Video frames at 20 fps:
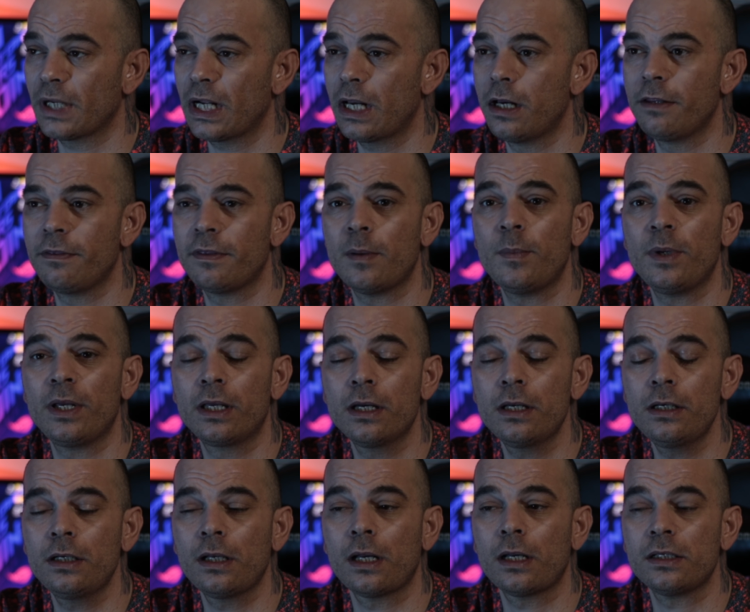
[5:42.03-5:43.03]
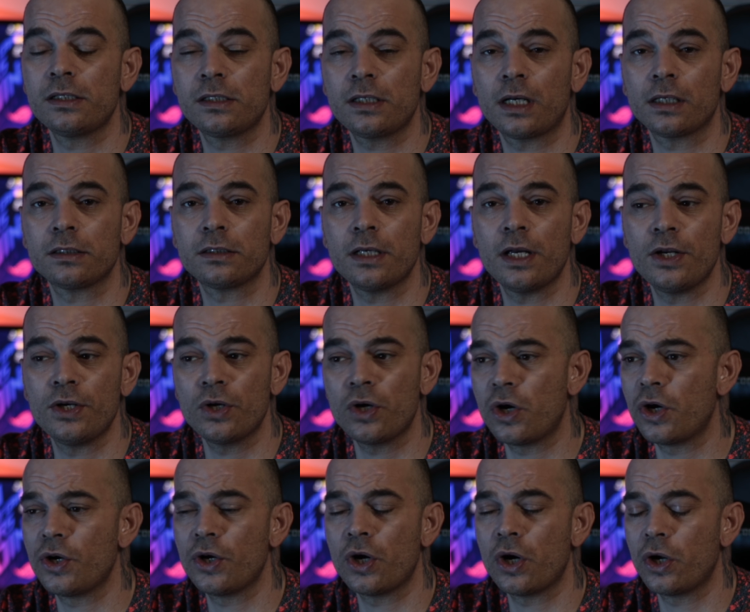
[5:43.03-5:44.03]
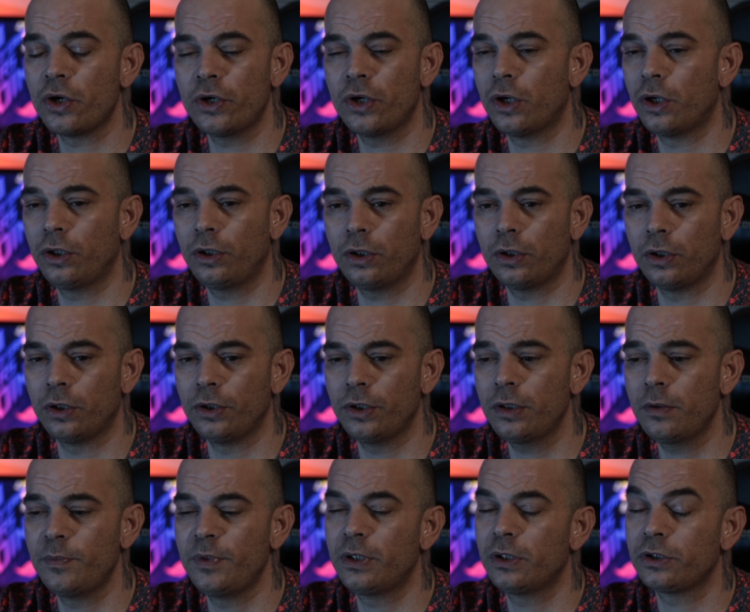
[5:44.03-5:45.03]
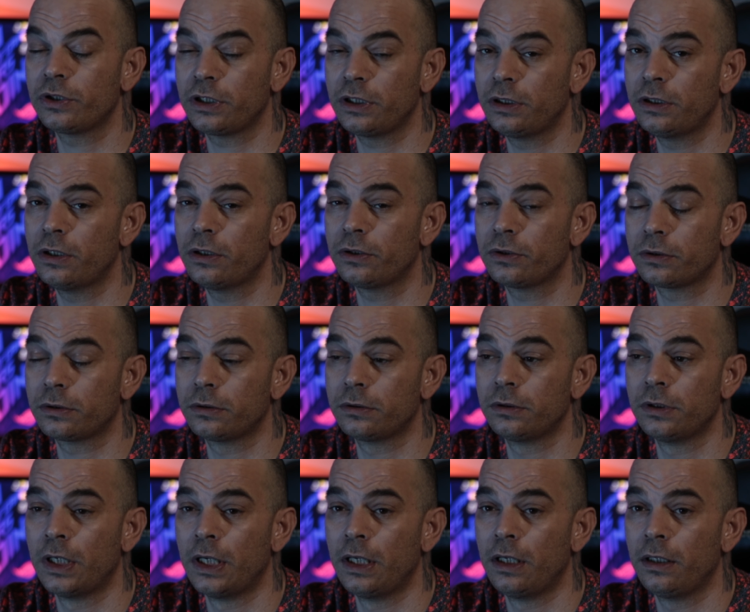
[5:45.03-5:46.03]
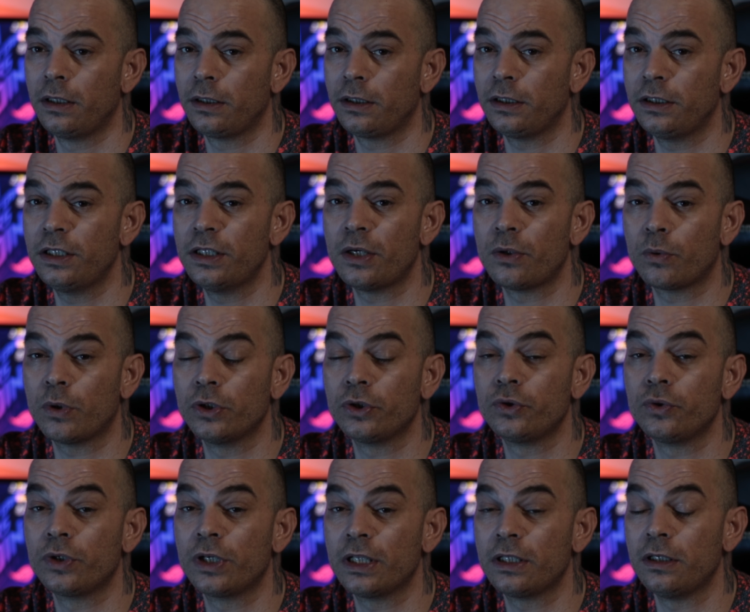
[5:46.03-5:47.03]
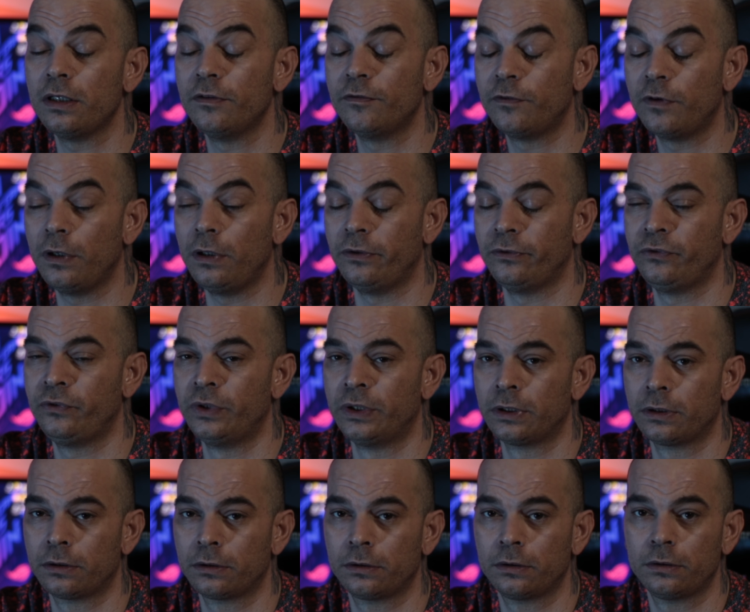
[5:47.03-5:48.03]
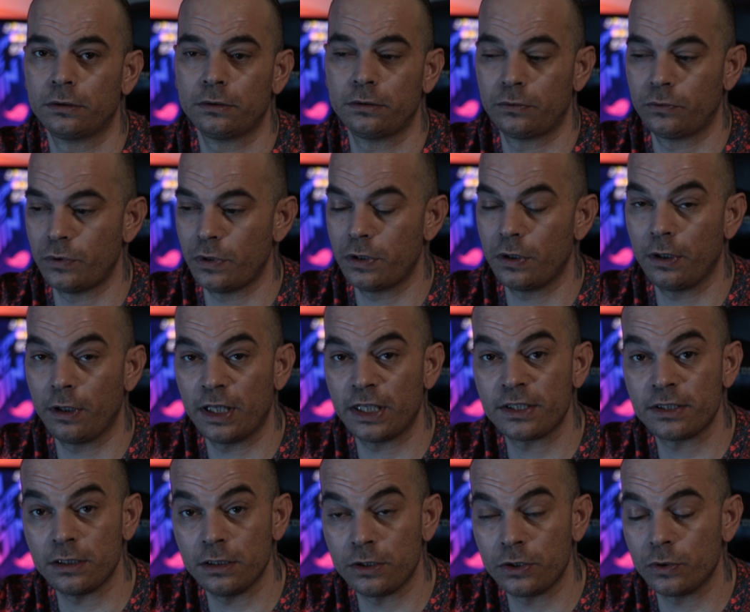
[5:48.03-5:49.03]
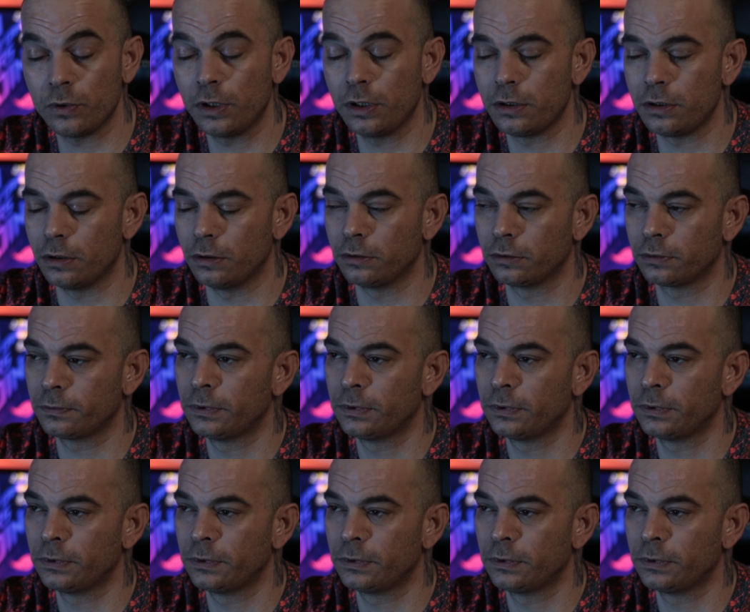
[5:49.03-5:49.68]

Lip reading: And in the beginning, he starts saying no, because he didn't want to get involved with all that situation.